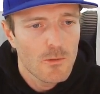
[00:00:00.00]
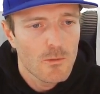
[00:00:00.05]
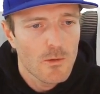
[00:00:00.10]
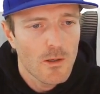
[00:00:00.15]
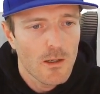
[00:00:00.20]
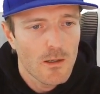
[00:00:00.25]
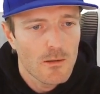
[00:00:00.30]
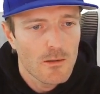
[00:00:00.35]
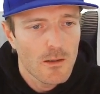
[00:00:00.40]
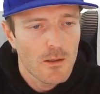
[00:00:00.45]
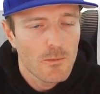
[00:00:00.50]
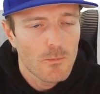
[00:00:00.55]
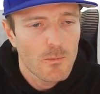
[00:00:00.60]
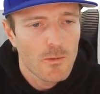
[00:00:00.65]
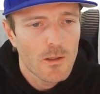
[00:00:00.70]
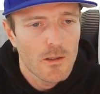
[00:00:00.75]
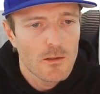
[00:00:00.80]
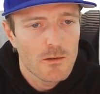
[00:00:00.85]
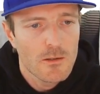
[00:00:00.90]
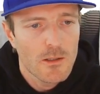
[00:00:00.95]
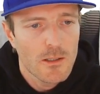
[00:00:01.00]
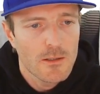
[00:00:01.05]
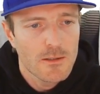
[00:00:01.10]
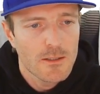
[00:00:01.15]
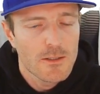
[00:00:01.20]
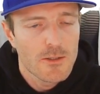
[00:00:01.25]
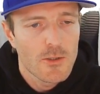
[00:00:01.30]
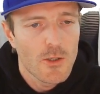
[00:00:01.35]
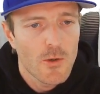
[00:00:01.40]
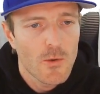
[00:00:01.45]
I
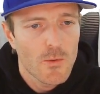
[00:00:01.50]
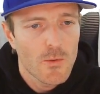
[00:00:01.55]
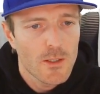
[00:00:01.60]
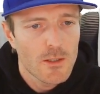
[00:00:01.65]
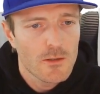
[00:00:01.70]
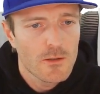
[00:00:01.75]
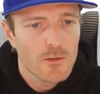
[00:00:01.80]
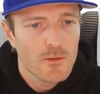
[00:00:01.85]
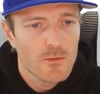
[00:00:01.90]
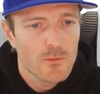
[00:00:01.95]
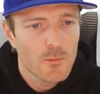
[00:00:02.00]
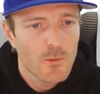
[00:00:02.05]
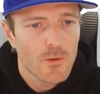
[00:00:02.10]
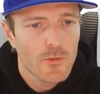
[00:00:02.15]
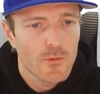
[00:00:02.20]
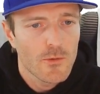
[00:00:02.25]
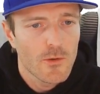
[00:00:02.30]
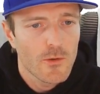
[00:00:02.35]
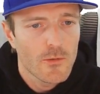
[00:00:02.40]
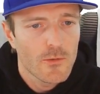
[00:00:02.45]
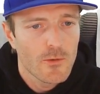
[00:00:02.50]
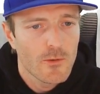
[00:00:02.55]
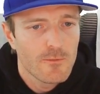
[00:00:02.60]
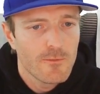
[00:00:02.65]
didn't know that this was also a